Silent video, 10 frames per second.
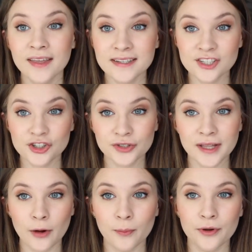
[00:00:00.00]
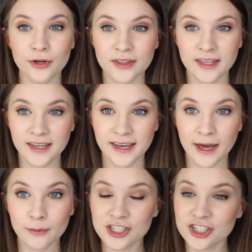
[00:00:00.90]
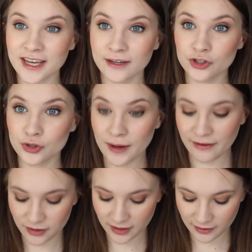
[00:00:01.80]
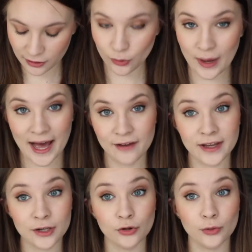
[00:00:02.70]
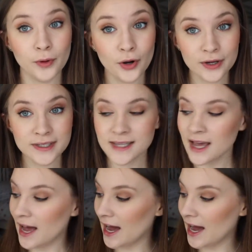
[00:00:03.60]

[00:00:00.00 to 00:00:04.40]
This is your little book that you get which tells you everything that you have in your box,